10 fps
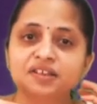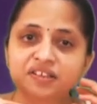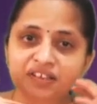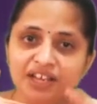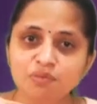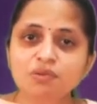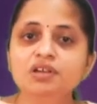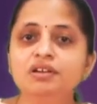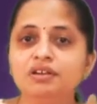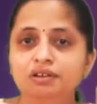same
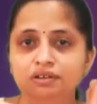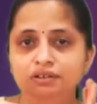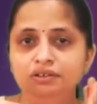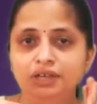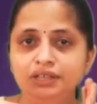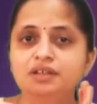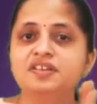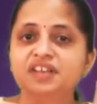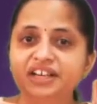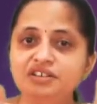rather
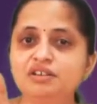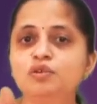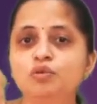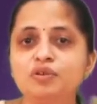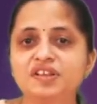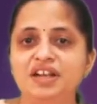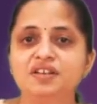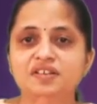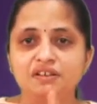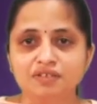central goods
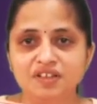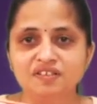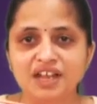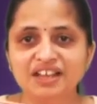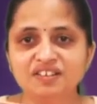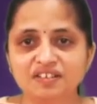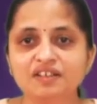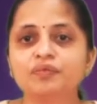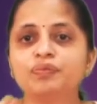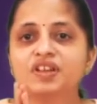and service tax,
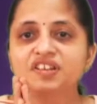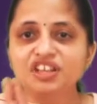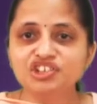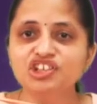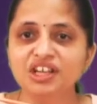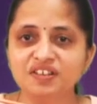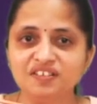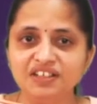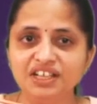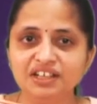
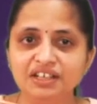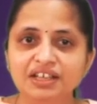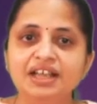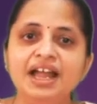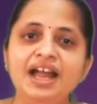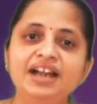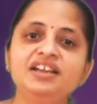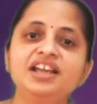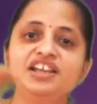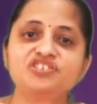CGST
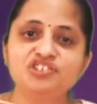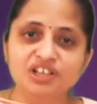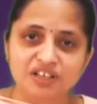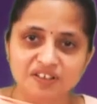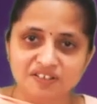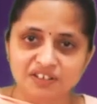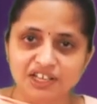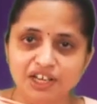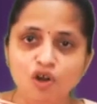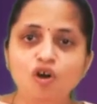and
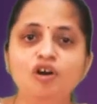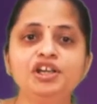SGST or